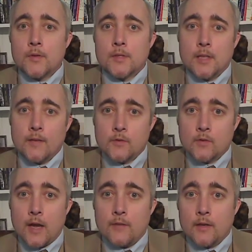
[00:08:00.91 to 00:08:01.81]
of safe
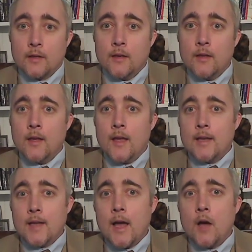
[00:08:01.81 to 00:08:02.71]
driving
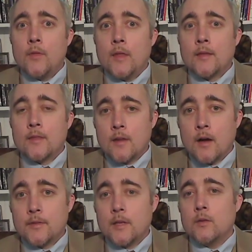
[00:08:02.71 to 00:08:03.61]
and how they
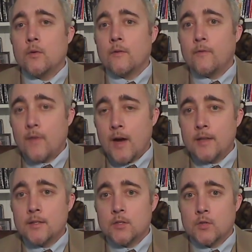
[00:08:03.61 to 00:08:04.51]
thought that you were
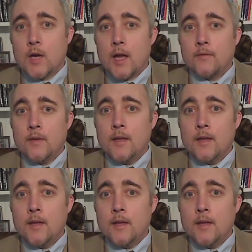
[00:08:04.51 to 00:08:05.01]
fine to drive